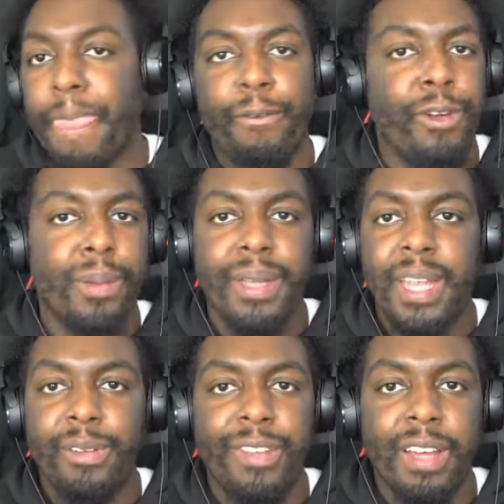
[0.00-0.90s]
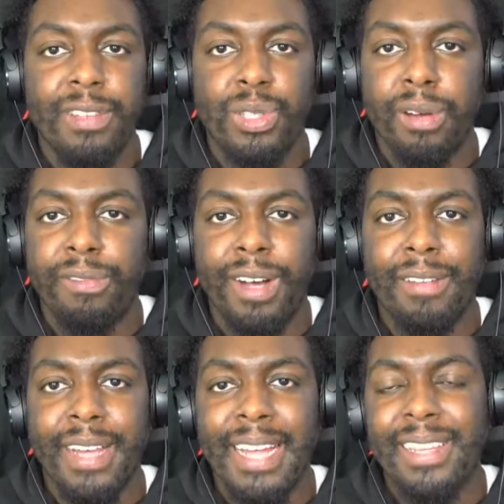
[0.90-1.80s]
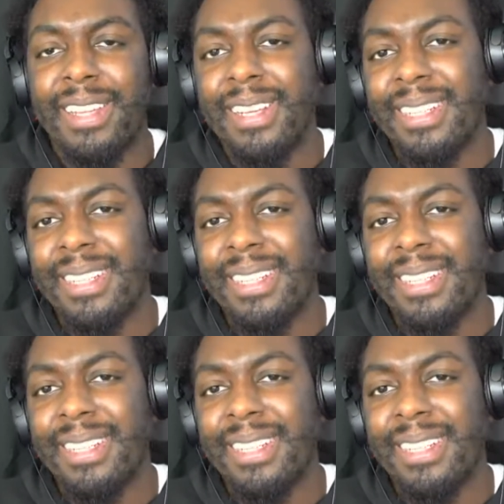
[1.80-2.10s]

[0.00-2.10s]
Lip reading: throw him in there with another top 5 candidate,